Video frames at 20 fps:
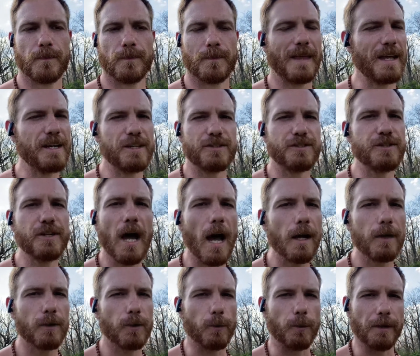that is
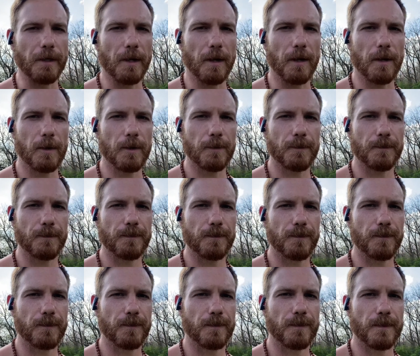not who we are.
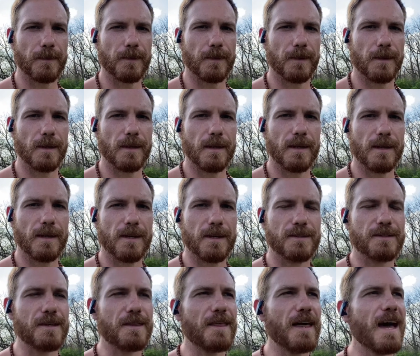
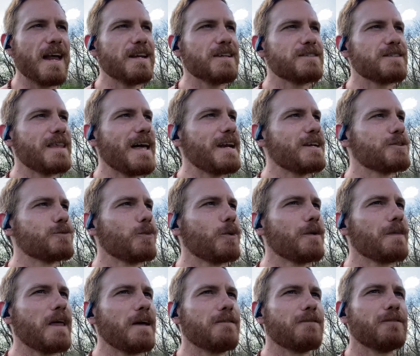See, that is, that is
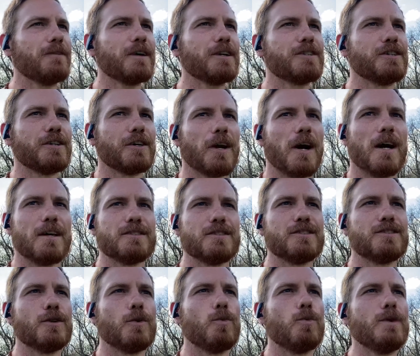where that friction causes.
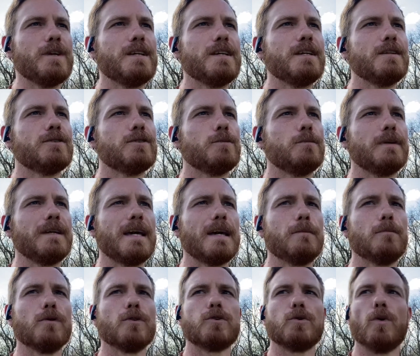So we need to be
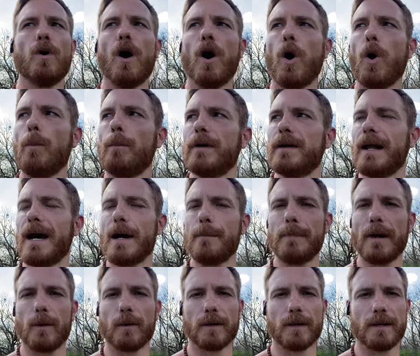able to open up
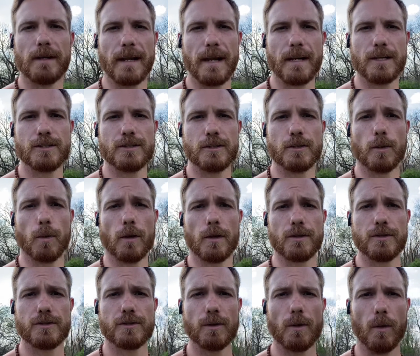our connection to our
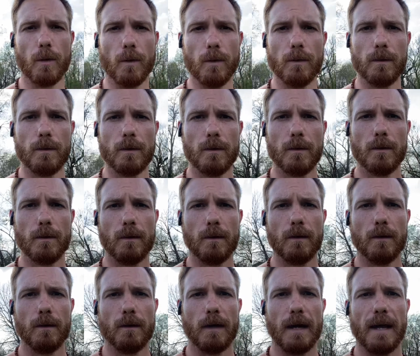soul
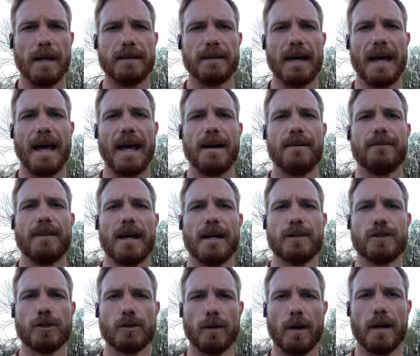and to have
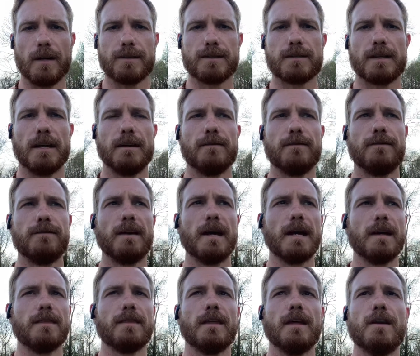that trust and
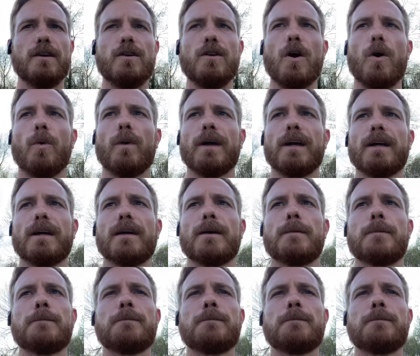faith in knowing